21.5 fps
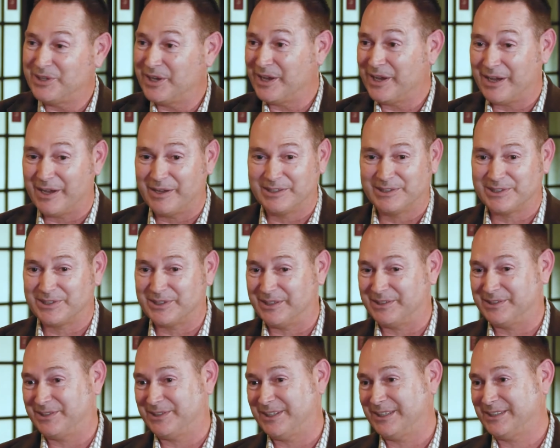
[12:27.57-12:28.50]
Yeah, it's
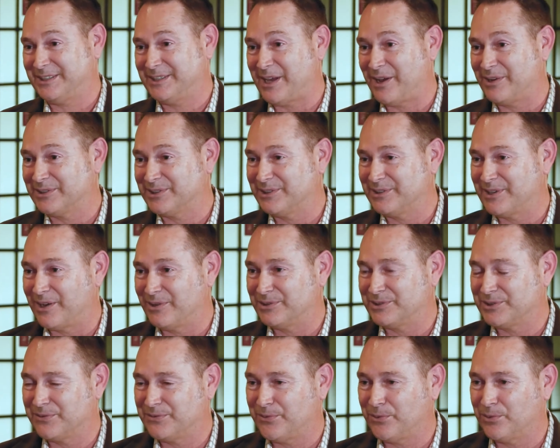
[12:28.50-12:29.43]

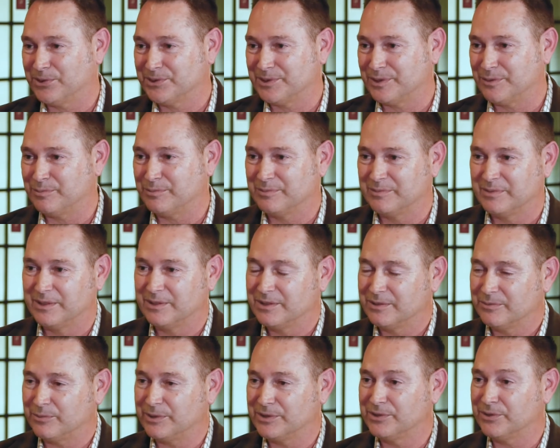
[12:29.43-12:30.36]
$6,000 a foursome.
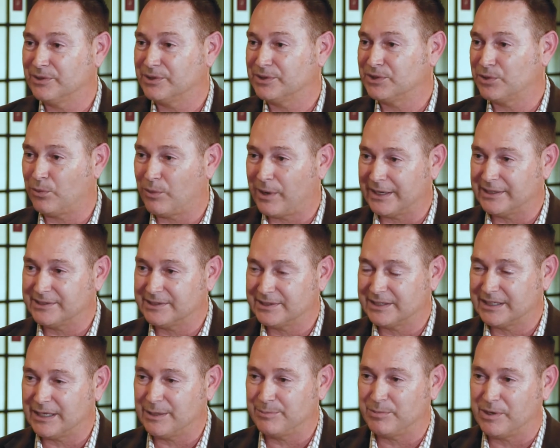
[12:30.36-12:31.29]
We do it twice to
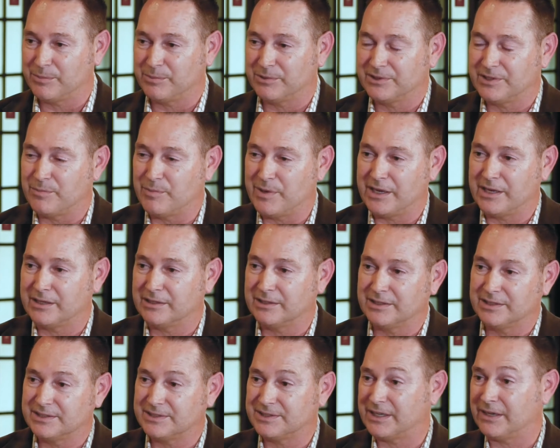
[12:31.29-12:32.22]
keep up with
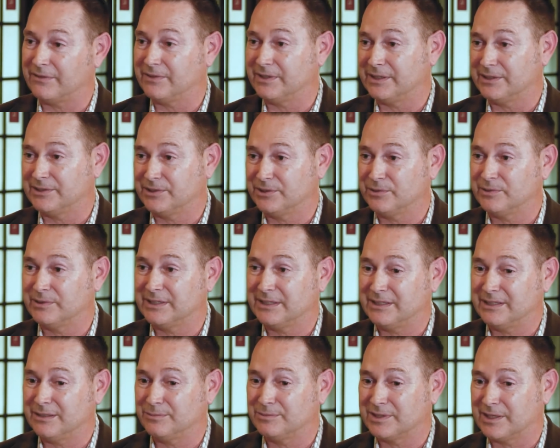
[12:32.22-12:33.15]
demand, 72
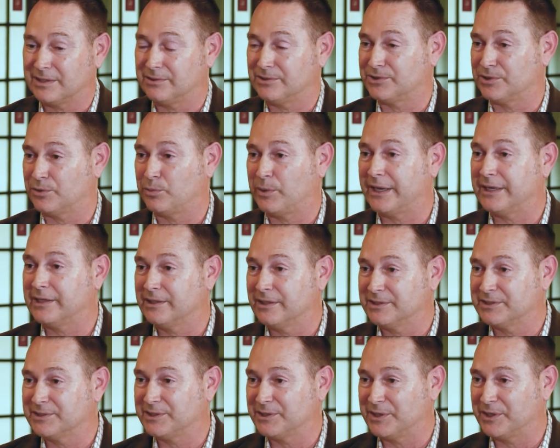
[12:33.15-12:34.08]
teams, and there's a waiting
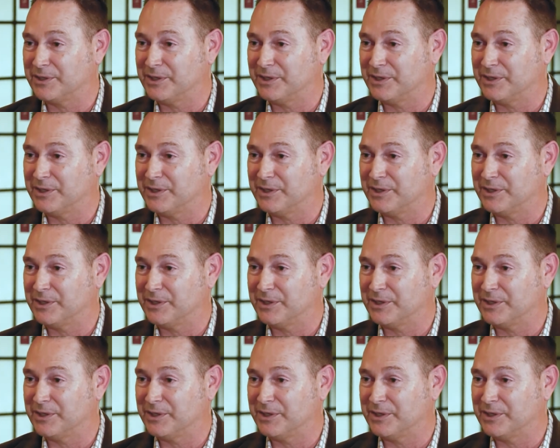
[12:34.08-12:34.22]
list to get